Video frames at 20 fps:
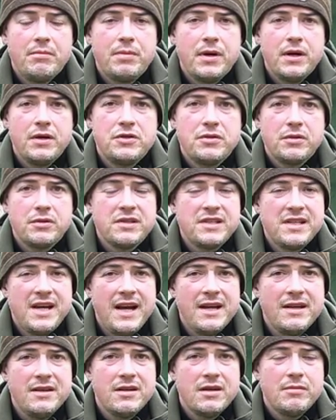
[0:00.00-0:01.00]
bow drill
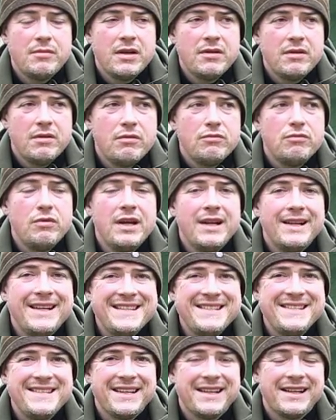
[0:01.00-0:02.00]
tandem, and
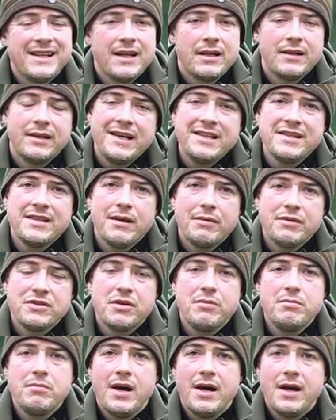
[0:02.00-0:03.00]
realistically, unless I was
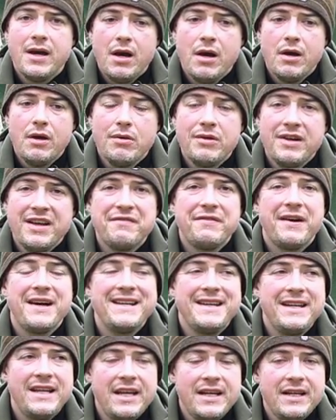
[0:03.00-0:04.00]
on my own, if I
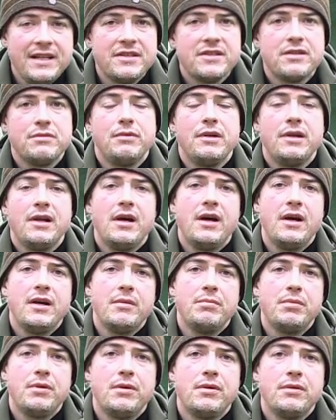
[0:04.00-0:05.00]
needed to rely
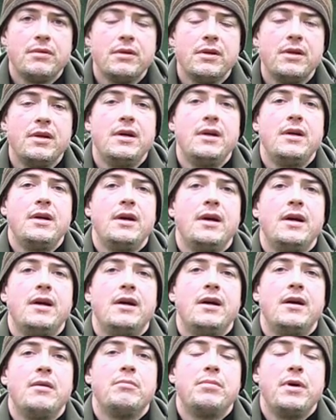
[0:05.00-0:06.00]
upon
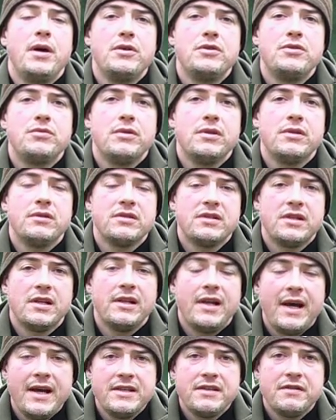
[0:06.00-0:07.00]
bow drill to
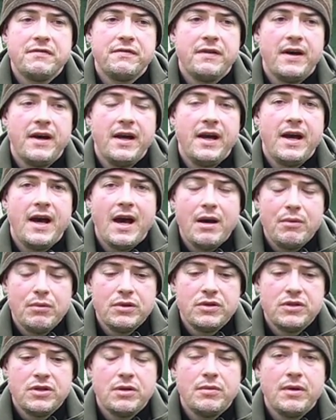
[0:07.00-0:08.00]
light a fire, I
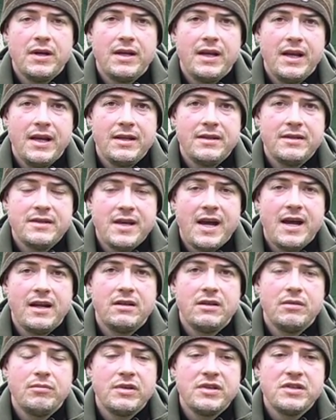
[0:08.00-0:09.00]
would do it in
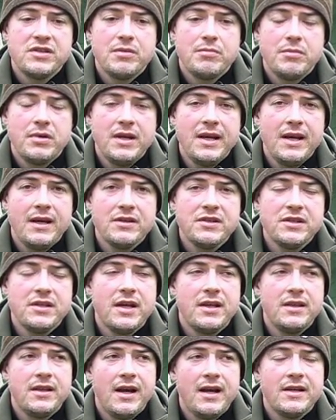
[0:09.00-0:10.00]
tandem with somebody else,
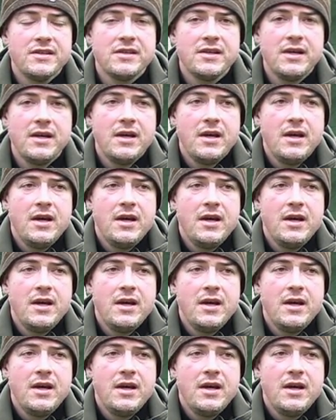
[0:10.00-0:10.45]
and that's